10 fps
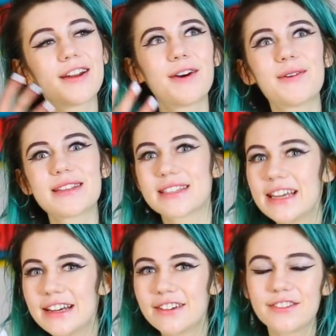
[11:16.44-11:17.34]
always
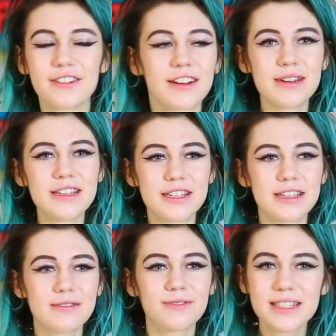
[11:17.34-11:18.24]
give. You need
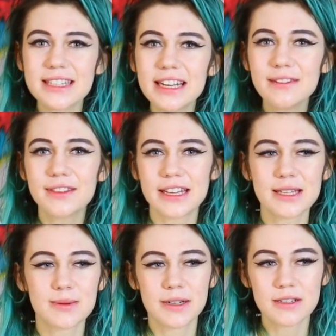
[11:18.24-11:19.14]
to receive
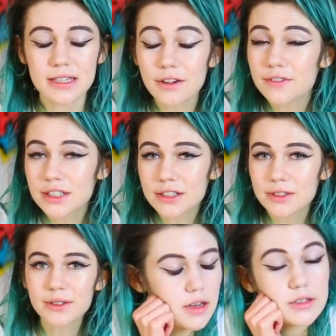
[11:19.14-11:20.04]
things for yourself
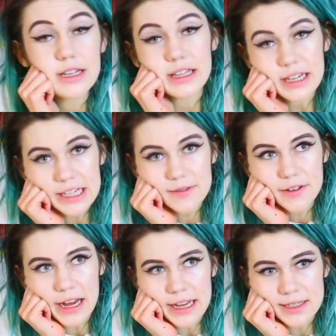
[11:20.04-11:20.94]
too. So yeah, the next
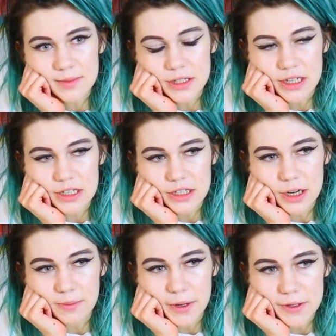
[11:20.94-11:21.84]
few days I'm just gonna
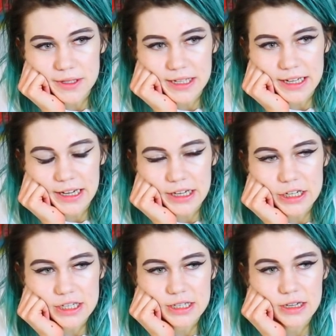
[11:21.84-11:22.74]
start posting and
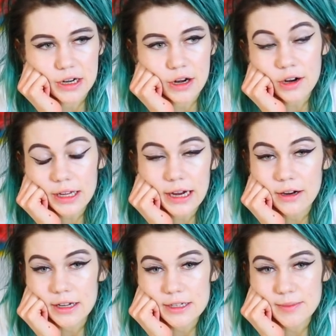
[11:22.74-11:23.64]
just not
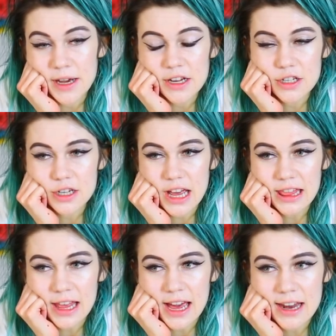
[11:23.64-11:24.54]
caring as much.
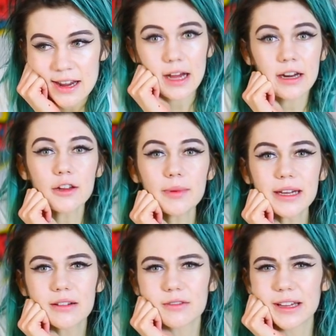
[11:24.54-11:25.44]
And then another
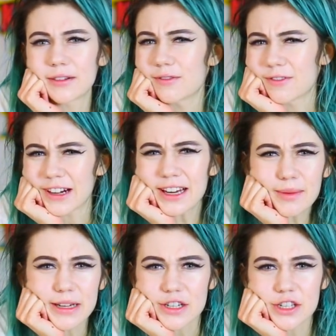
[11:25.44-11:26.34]
big like
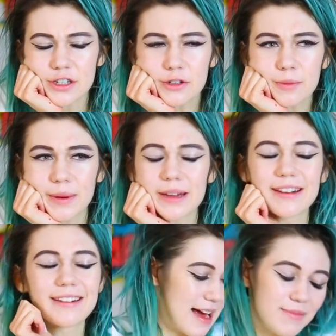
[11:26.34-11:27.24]
random issue, but
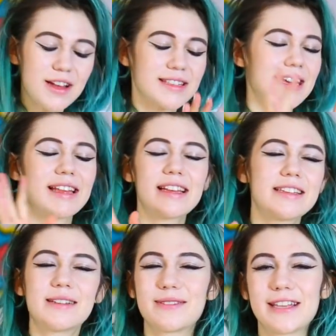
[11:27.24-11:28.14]
I'm not saying
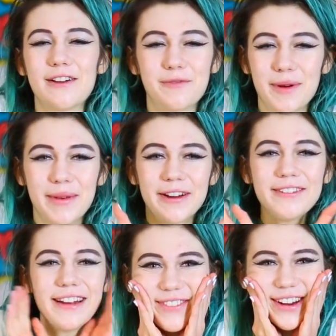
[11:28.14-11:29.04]
this to
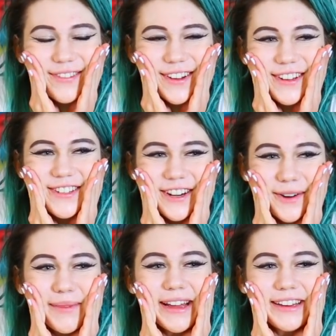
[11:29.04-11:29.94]
self-promote, but if you could turn
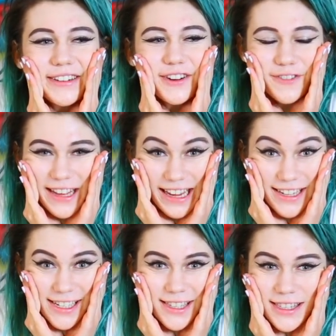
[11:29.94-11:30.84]
on my
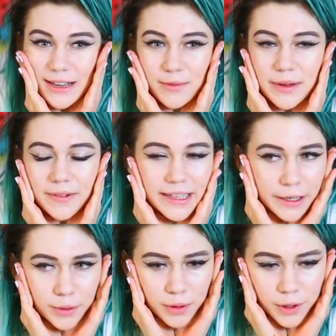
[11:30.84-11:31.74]
notifications, that would be
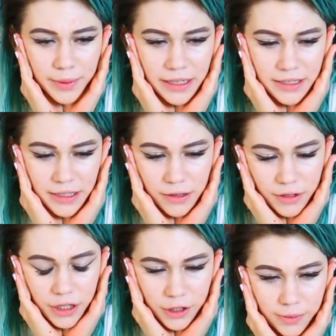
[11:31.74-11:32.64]
really cool because
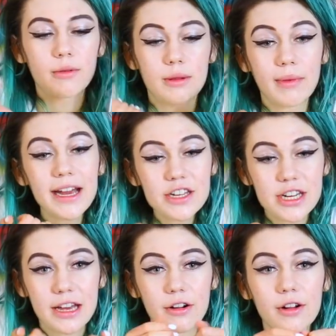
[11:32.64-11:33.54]
YouTube with my
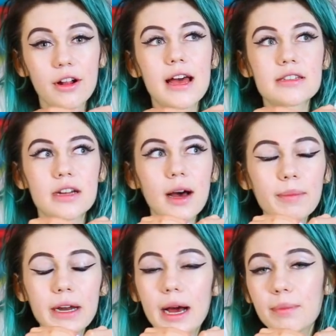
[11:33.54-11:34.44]
channel has not
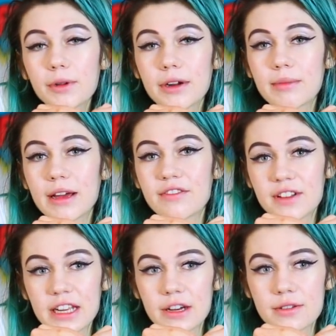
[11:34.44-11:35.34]
been uploading my
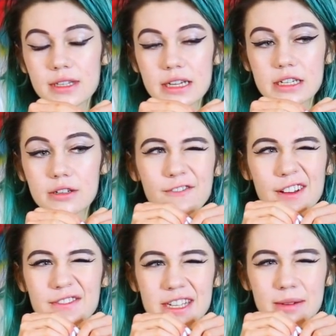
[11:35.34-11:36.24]
videos until
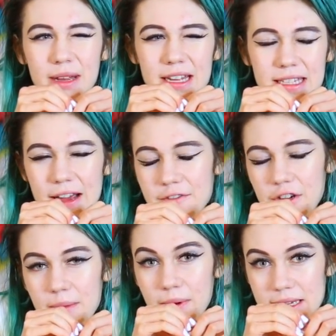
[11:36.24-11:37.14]
15 minutes
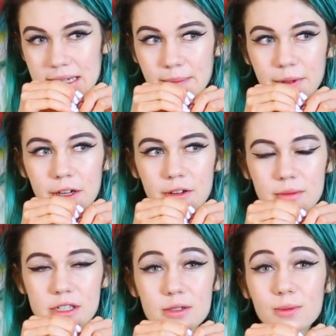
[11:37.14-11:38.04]
after I press upload,
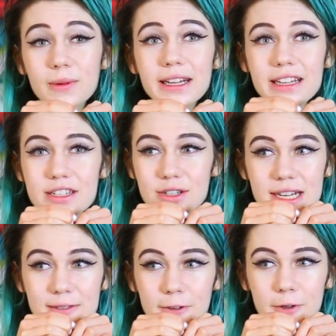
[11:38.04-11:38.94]
which is really
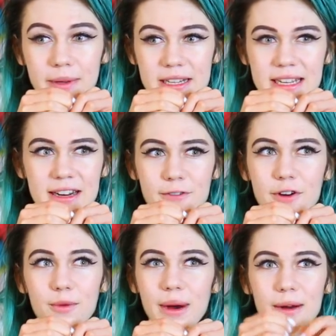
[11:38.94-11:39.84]
stressful because I never
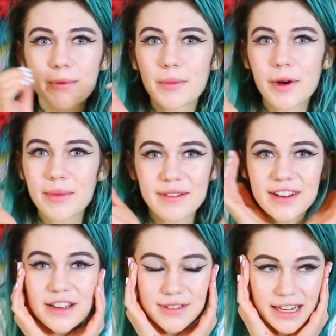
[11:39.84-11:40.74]
know when to promote my
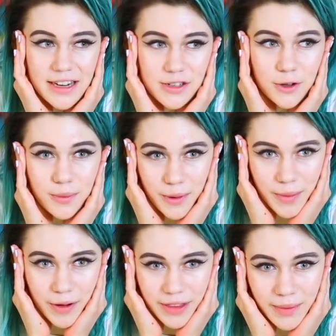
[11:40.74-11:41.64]
videos. Like I don't
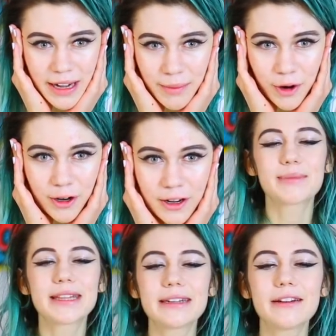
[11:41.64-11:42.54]
promote them anymore,
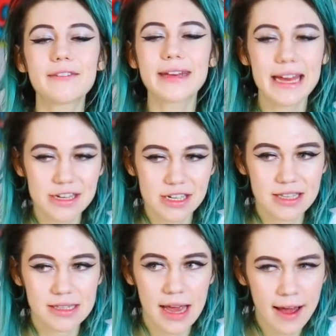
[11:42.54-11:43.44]
but the
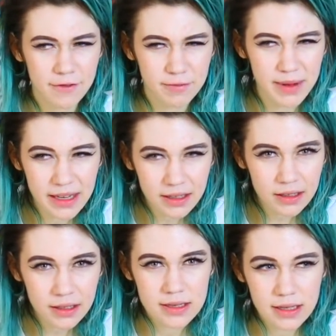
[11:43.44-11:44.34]
notifications have
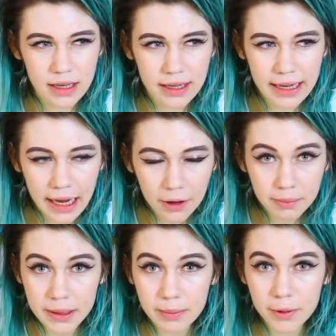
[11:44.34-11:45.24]
been sending
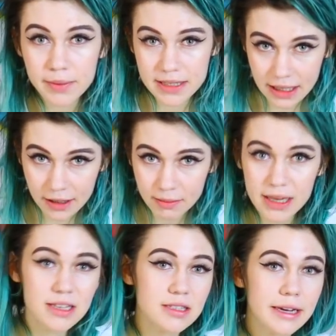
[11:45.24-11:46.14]
out. People have been telling
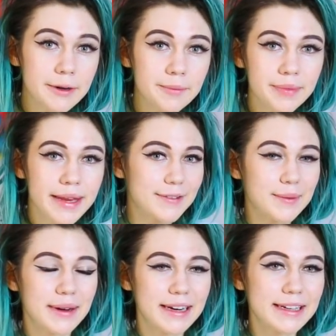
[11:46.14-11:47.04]
me, so if you
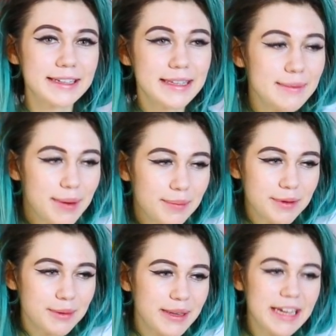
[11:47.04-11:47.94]
wanna up
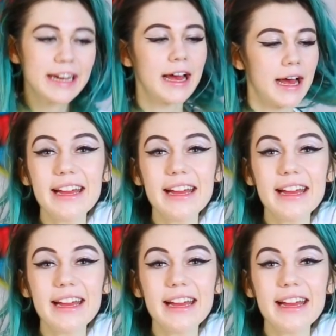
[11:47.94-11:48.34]
with me.